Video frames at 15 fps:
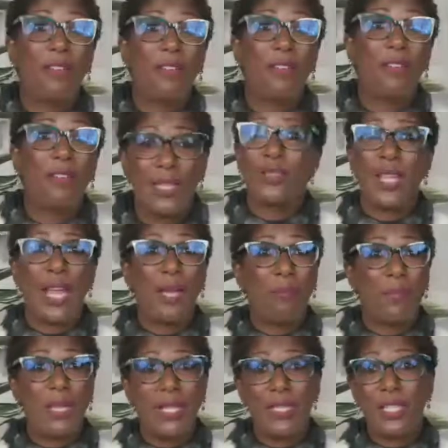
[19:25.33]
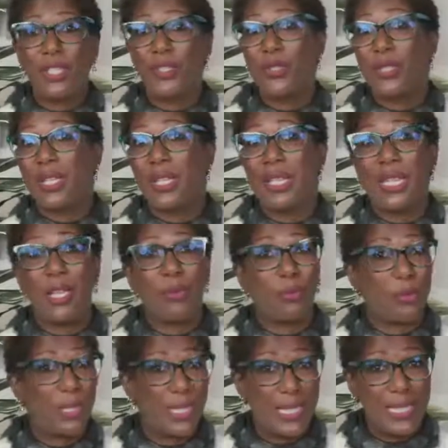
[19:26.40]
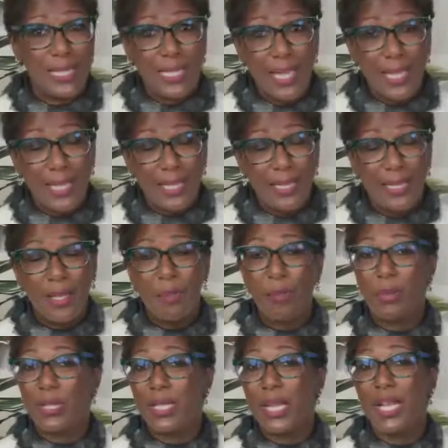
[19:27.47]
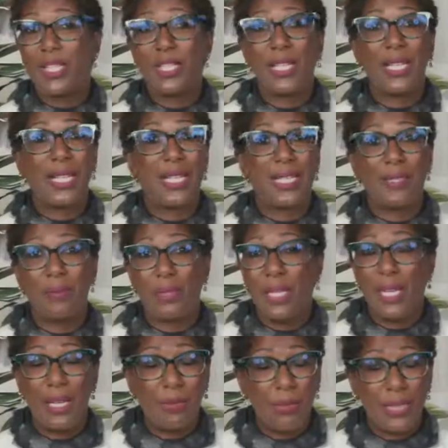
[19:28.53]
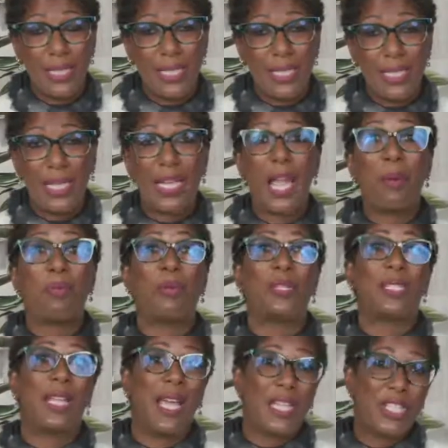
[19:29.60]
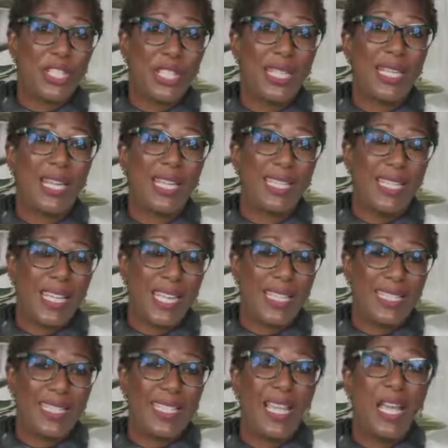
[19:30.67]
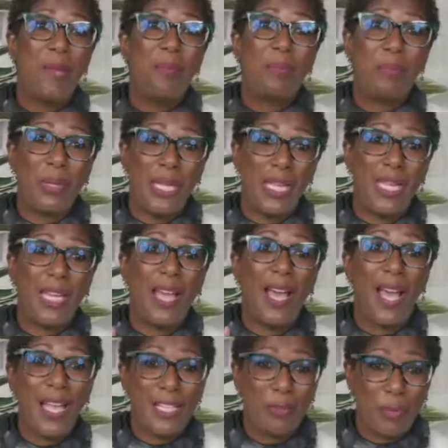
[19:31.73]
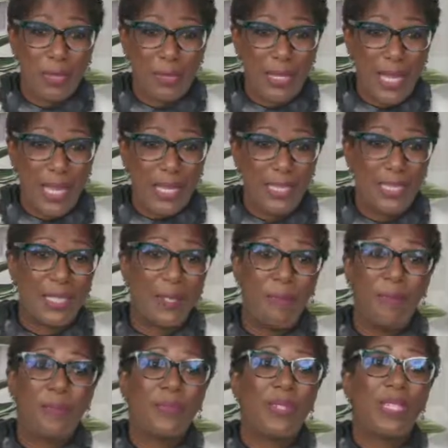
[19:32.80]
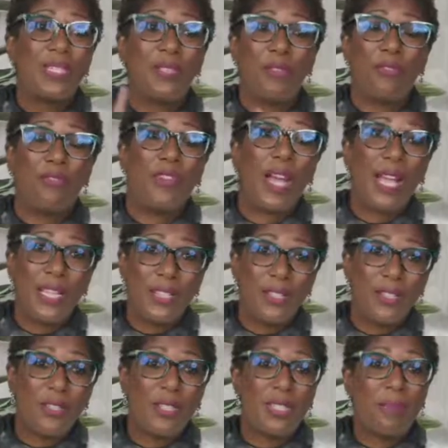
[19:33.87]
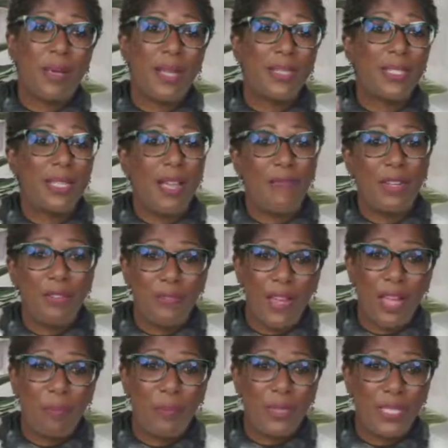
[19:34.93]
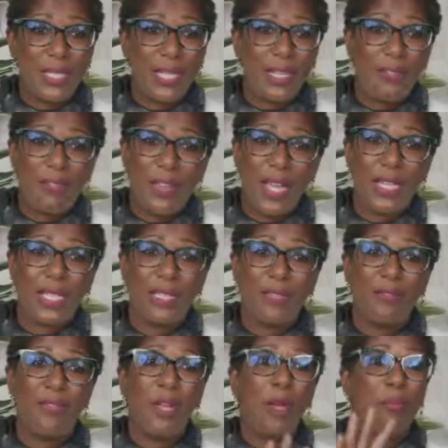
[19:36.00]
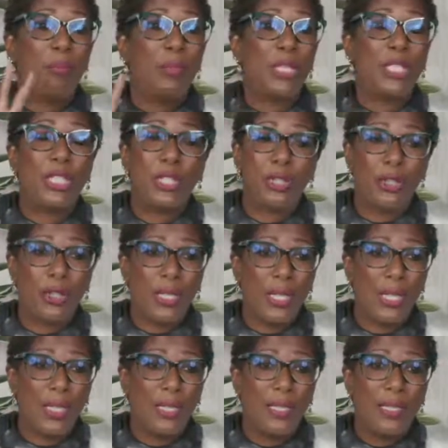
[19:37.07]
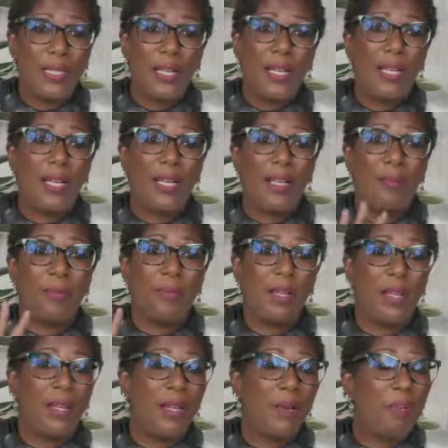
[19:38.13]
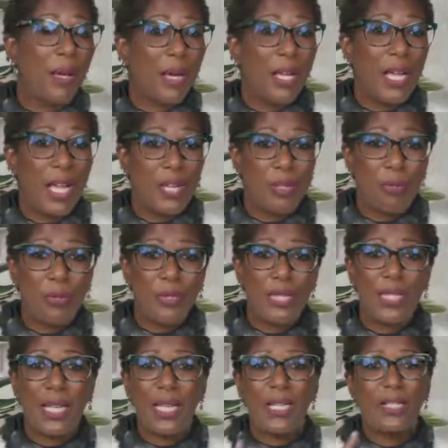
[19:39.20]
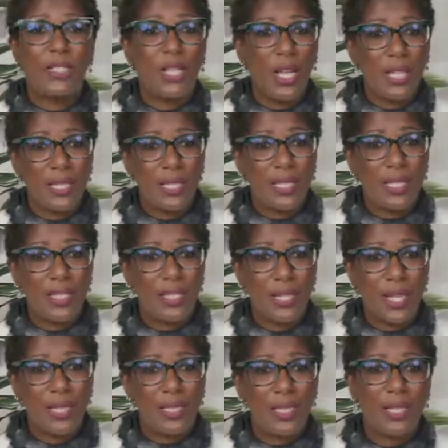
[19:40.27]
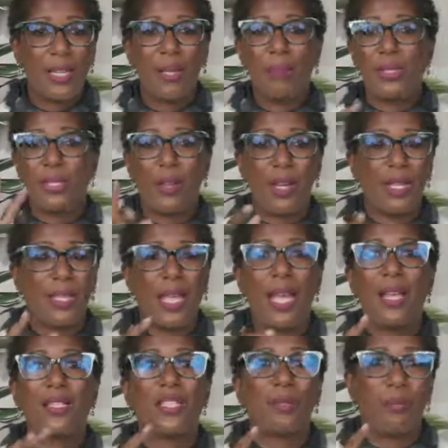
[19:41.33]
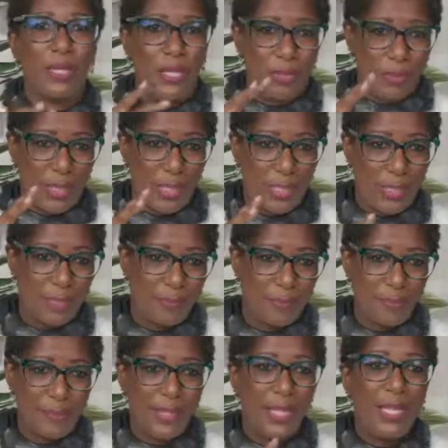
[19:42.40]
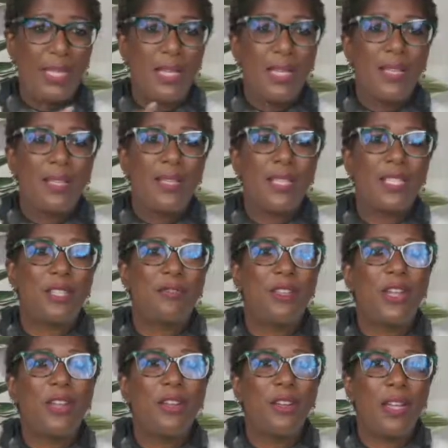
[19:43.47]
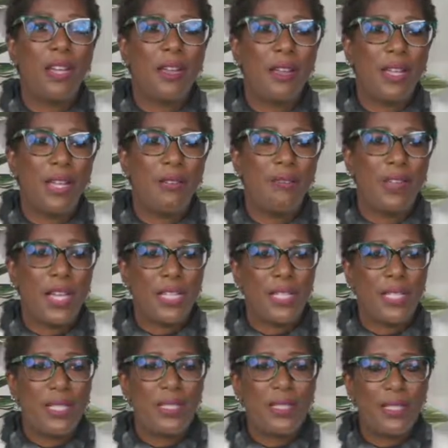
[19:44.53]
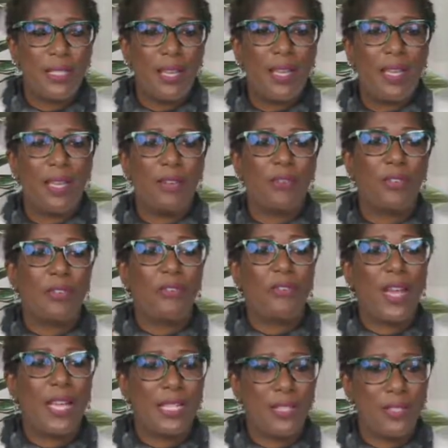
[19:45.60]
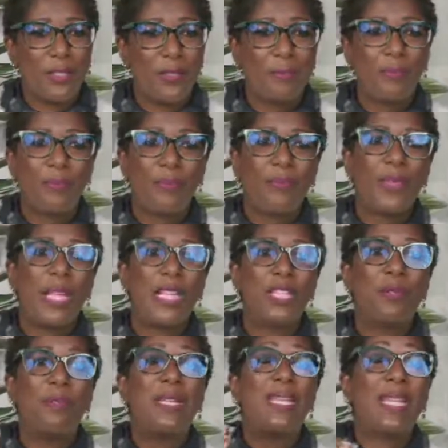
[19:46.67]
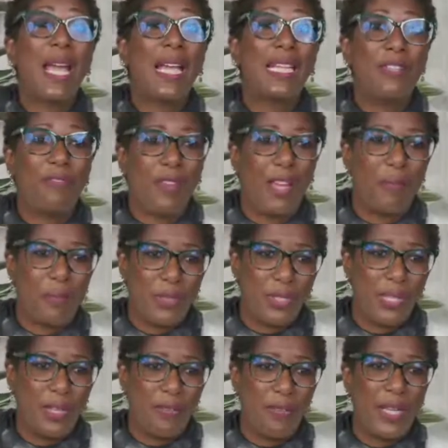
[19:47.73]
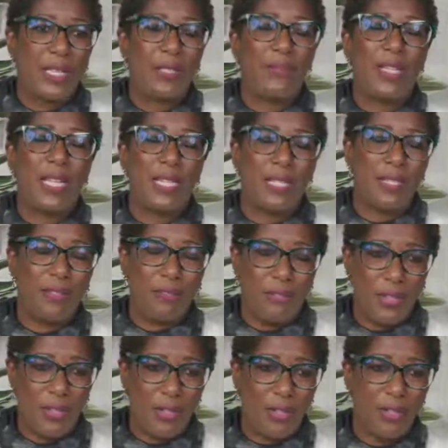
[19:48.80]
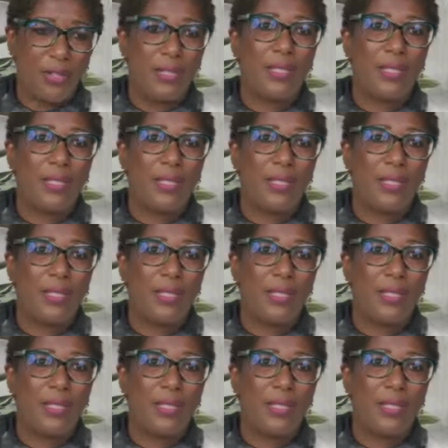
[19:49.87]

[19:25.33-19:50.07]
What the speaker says: So that means that you're going to get really sick, protection against getting really sick, and protection against being hospitalized. So Pfizer is about 75% effective, Moderna about 100%, Johnson & Johnson, I'm sorry, that should be switched. The severe infections for Pfizer, it should be 95% effective against severe